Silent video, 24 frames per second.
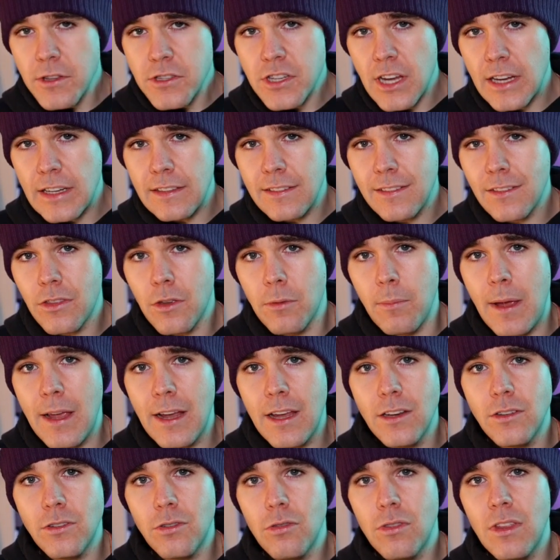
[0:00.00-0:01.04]
of the changes that they're
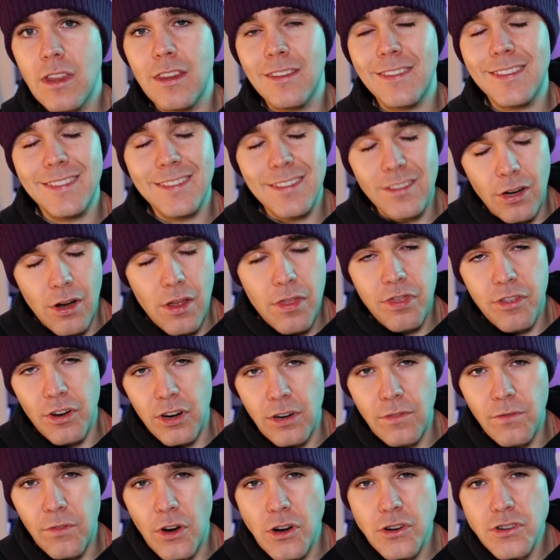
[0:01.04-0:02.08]
making to the
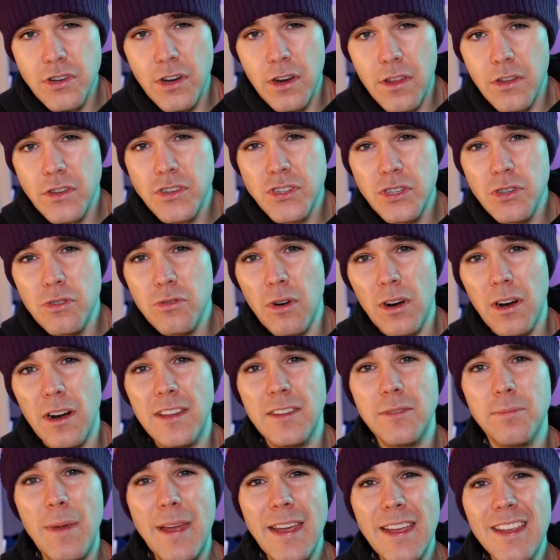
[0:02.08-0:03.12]
third version of the shoe
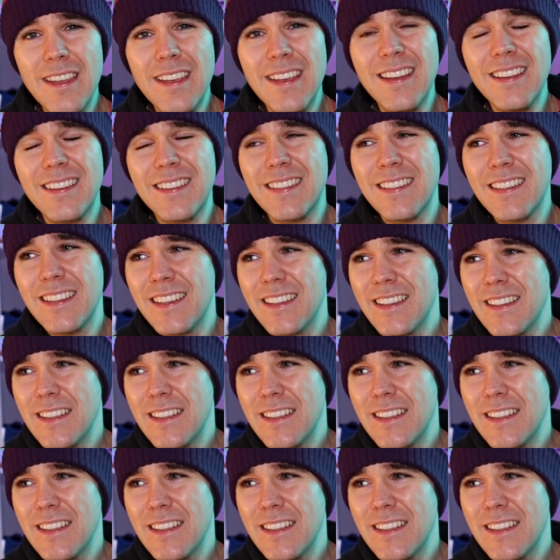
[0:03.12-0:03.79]
is making it,